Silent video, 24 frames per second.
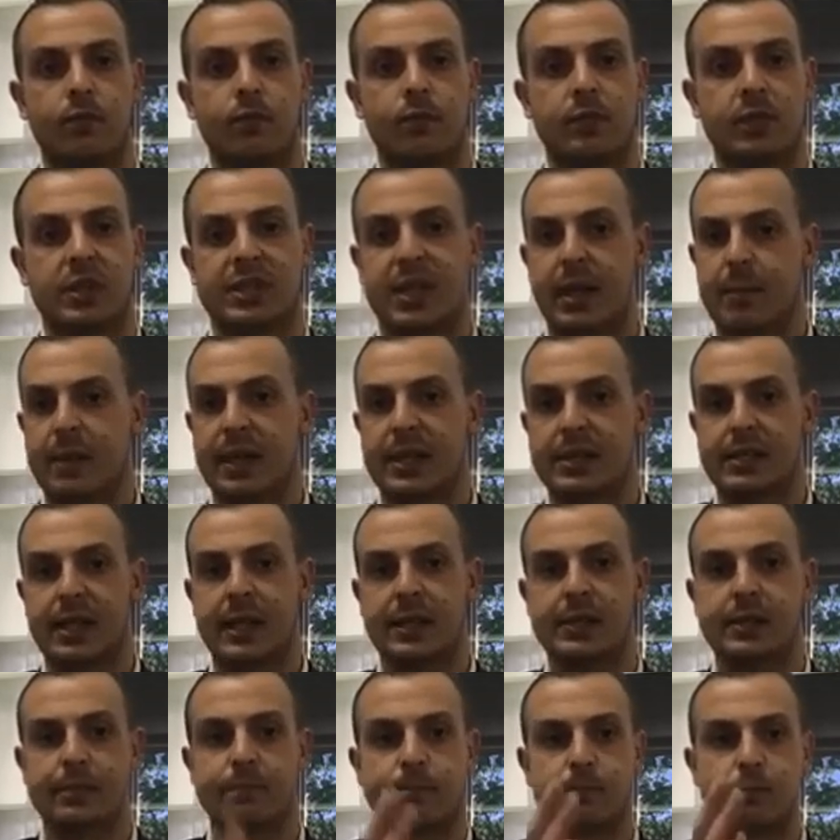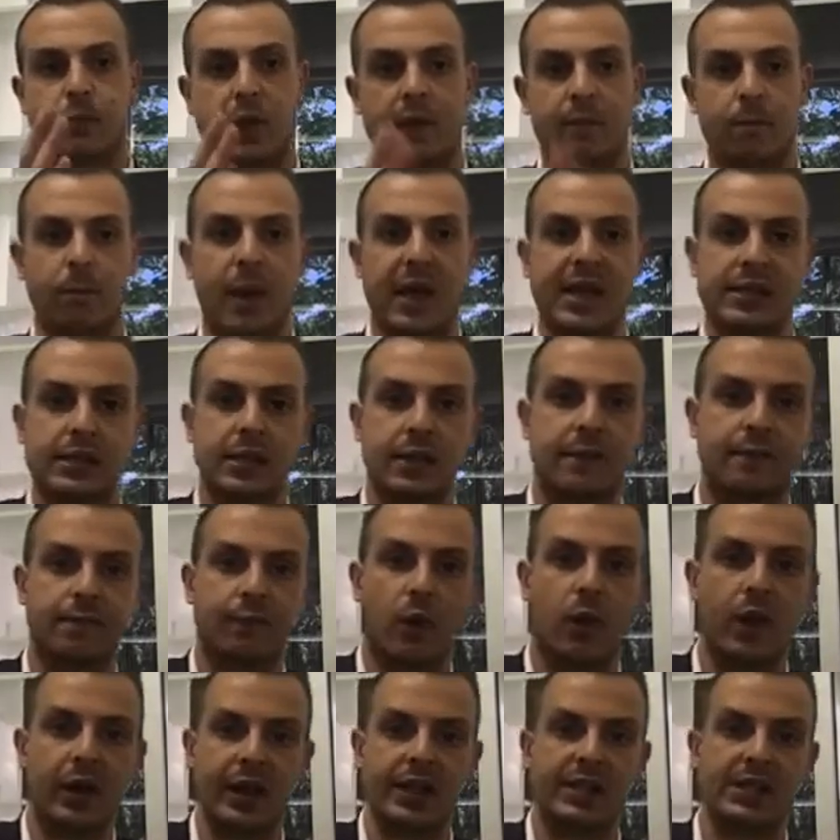Does that make sense? They're basically
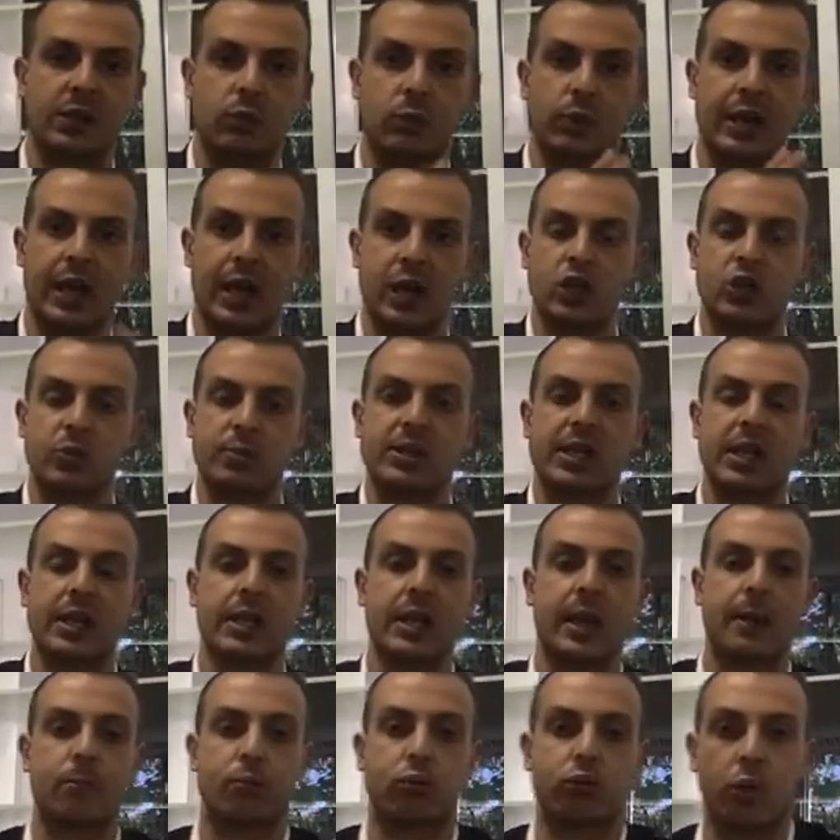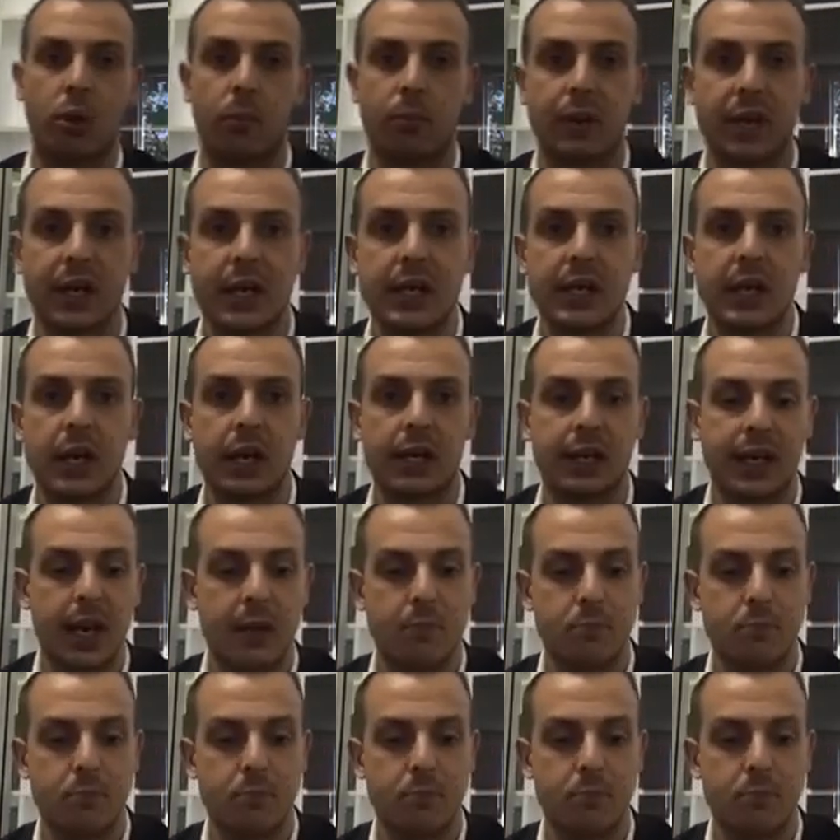financing 100% of that property, okay,